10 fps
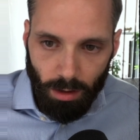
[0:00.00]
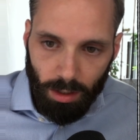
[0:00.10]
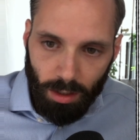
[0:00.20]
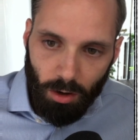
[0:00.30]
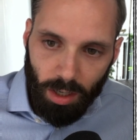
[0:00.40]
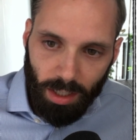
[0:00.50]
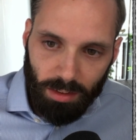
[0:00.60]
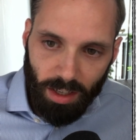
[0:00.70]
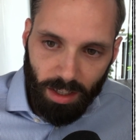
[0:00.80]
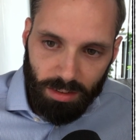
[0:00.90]
And now I got
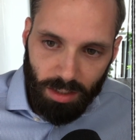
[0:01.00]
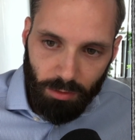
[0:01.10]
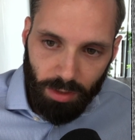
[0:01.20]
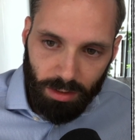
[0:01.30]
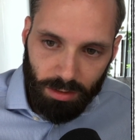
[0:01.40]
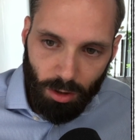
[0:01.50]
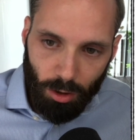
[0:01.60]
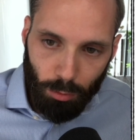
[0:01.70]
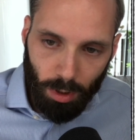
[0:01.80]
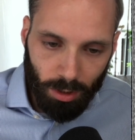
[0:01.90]
tax savings
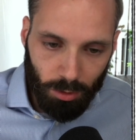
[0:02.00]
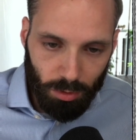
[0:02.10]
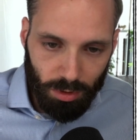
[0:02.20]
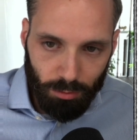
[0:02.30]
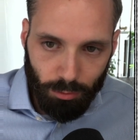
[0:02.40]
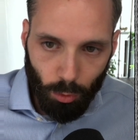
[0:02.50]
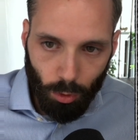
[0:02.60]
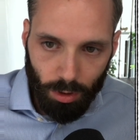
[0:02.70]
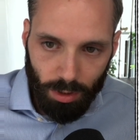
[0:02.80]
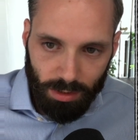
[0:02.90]
of
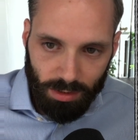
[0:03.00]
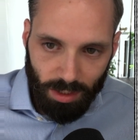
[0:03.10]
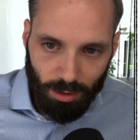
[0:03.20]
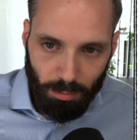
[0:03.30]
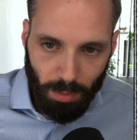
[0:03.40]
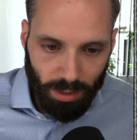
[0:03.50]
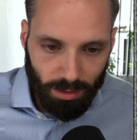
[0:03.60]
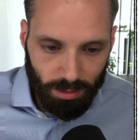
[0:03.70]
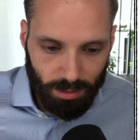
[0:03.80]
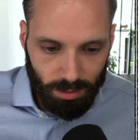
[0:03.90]
104 instead of
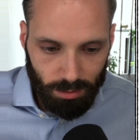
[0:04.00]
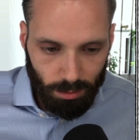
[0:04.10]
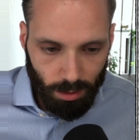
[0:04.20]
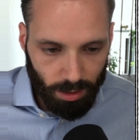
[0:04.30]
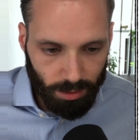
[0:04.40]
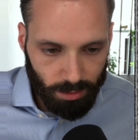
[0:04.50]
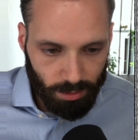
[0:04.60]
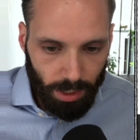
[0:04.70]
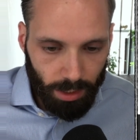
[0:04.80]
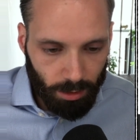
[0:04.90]
minus.
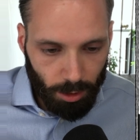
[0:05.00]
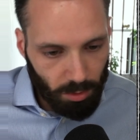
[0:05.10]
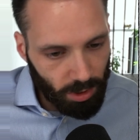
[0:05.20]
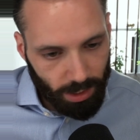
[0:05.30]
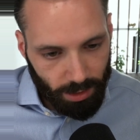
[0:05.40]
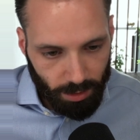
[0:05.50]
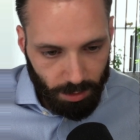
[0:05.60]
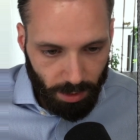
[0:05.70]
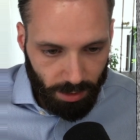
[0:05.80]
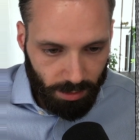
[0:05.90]
Nice. Income related
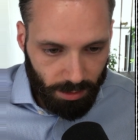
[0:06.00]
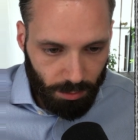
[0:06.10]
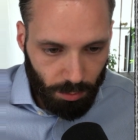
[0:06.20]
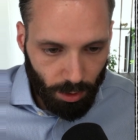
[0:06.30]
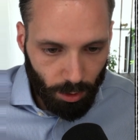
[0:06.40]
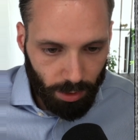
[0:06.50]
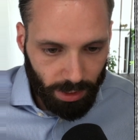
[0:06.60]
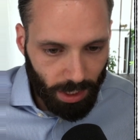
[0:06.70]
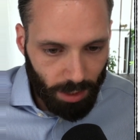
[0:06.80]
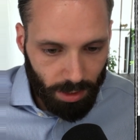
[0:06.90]
expenses. We
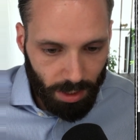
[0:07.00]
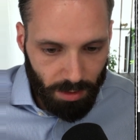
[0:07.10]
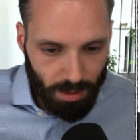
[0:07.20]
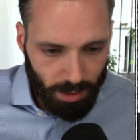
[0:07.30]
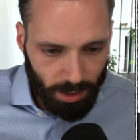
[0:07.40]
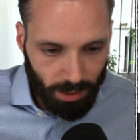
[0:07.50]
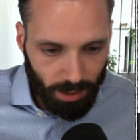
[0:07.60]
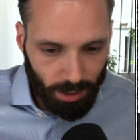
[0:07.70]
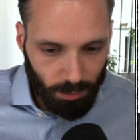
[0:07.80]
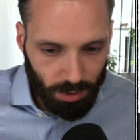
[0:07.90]
already have everything
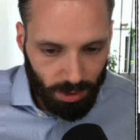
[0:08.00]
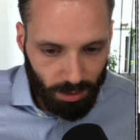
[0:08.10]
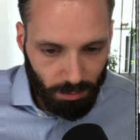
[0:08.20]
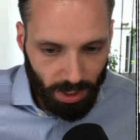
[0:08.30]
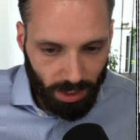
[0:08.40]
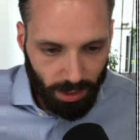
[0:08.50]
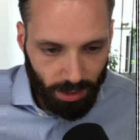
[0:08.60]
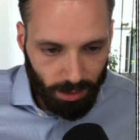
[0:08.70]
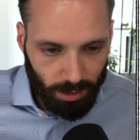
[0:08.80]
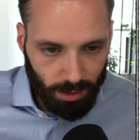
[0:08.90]
and we didn't make
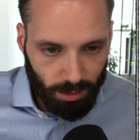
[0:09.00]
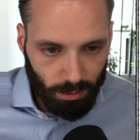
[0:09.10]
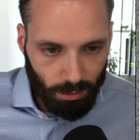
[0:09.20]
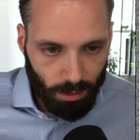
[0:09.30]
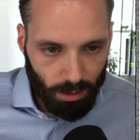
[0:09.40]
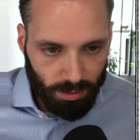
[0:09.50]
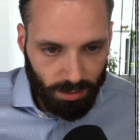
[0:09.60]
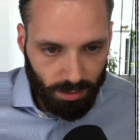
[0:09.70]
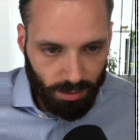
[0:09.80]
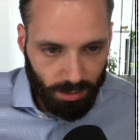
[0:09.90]
any
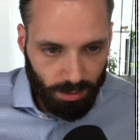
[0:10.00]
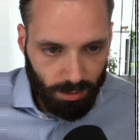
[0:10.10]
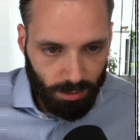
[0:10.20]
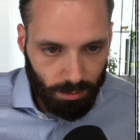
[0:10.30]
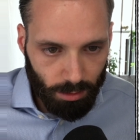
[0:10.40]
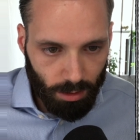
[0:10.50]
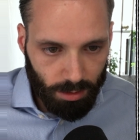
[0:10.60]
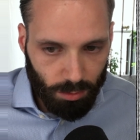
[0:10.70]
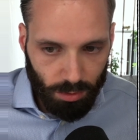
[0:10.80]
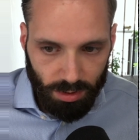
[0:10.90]
losses.
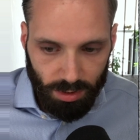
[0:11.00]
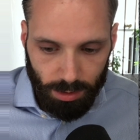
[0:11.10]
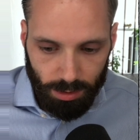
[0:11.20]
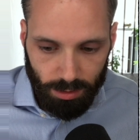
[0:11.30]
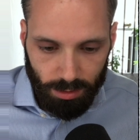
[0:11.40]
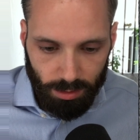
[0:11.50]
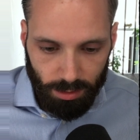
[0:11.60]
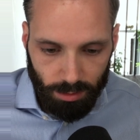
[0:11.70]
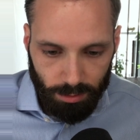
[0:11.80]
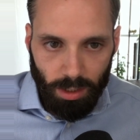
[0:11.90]
Loss
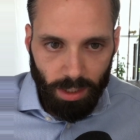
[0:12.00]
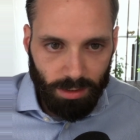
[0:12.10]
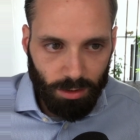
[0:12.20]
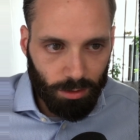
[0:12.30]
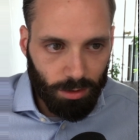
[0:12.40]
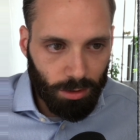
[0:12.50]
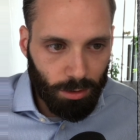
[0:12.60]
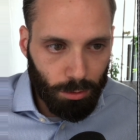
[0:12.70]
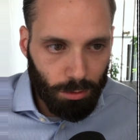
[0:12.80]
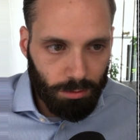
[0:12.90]
receipts. Let's
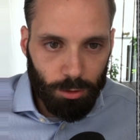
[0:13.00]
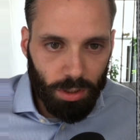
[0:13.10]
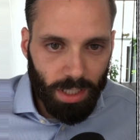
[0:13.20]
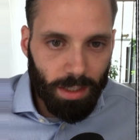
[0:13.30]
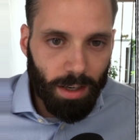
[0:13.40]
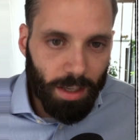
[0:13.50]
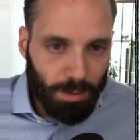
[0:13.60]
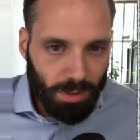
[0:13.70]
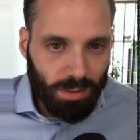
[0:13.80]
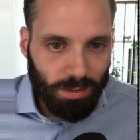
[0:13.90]
continue. Your data has
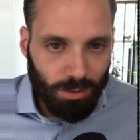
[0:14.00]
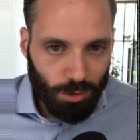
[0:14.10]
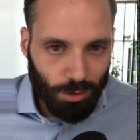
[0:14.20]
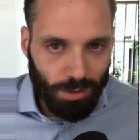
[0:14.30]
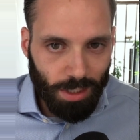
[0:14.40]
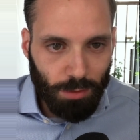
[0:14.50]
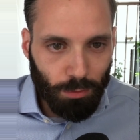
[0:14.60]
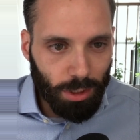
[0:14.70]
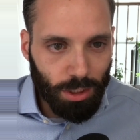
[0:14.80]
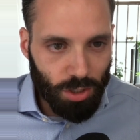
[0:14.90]
been
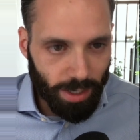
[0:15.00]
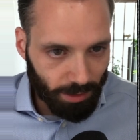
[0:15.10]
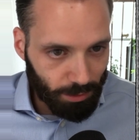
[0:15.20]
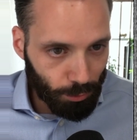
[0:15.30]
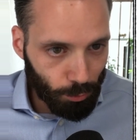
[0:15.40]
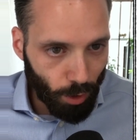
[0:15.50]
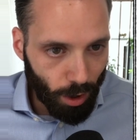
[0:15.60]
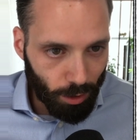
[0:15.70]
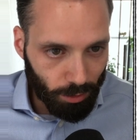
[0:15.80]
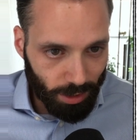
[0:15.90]
successfully checked.
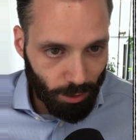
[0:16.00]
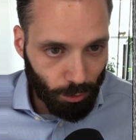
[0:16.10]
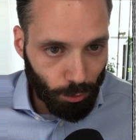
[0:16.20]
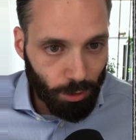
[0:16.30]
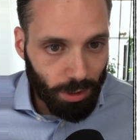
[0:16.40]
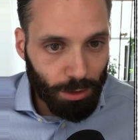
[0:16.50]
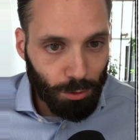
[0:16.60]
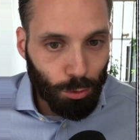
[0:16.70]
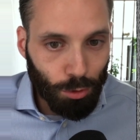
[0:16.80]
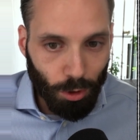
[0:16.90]
There are currently
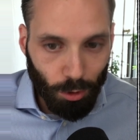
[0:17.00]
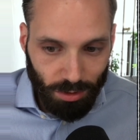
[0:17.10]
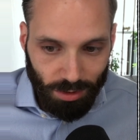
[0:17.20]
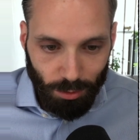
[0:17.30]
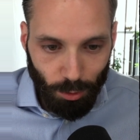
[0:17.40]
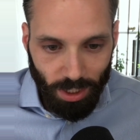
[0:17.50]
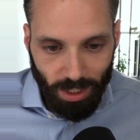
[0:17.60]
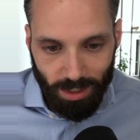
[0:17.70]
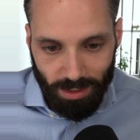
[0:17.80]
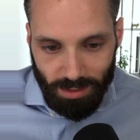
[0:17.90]
2 notes.
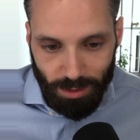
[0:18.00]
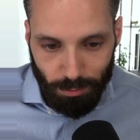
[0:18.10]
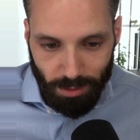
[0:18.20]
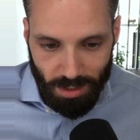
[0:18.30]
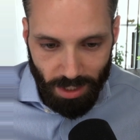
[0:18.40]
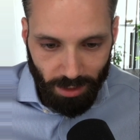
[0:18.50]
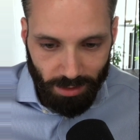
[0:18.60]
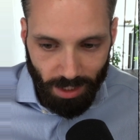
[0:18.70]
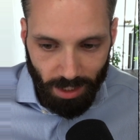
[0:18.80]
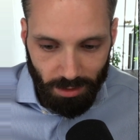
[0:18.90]
Okay, let's see if there's like a
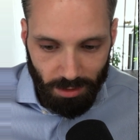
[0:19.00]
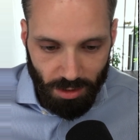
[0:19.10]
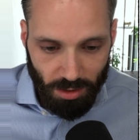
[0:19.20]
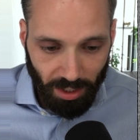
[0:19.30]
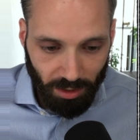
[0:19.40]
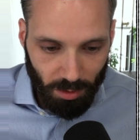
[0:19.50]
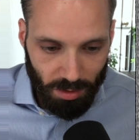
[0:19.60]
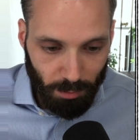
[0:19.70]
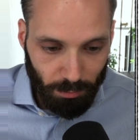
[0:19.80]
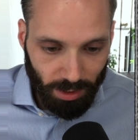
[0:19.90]
sanity check or
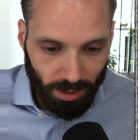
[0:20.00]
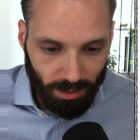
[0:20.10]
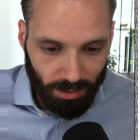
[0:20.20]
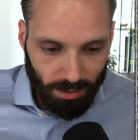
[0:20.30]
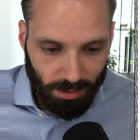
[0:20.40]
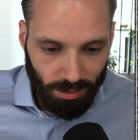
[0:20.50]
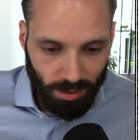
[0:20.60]
something like this.